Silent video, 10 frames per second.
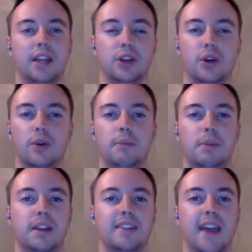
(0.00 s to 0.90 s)
go
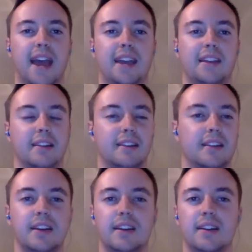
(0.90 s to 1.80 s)
up and attack
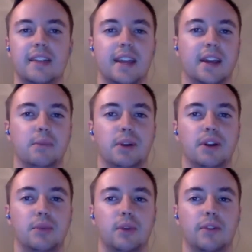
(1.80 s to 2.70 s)
and take on
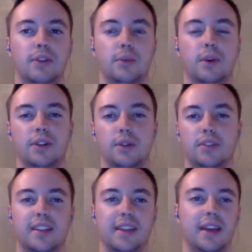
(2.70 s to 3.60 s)
players 1v1. You
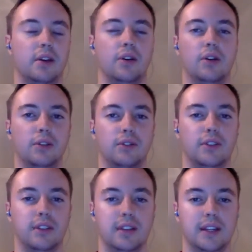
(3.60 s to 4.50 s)
see that all
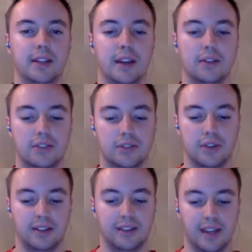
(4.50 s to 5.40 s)
over the league now, just
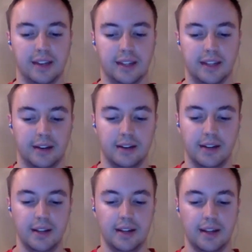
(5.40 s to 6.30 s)
transcending here.
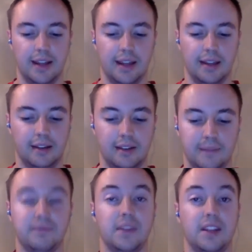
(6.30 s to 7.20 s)
And
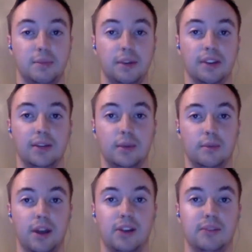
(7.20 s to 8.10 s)
he's been linked
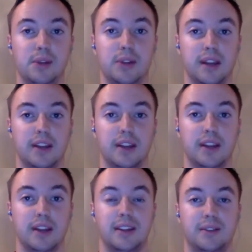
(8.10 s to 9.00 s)
with Bayern Munich.
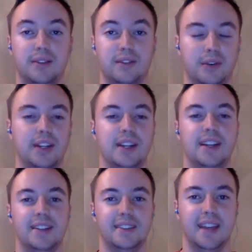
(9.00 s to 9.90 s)
So
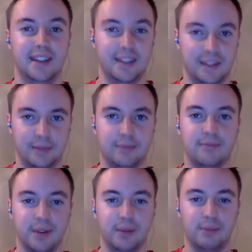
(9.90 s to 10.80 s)
that is,
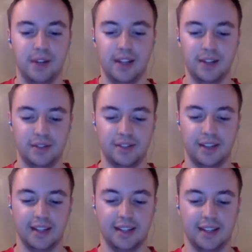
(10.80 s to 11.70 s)
you know, pretty
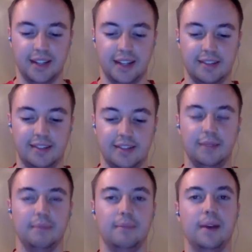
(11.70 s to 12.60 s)
interesting. I guess
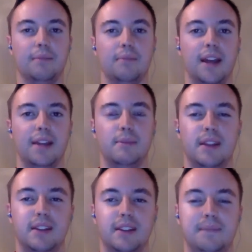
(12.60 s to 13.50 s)
on my
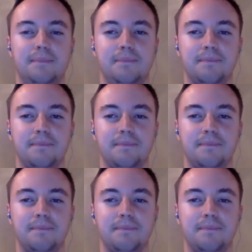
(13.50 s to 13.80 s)
opinion,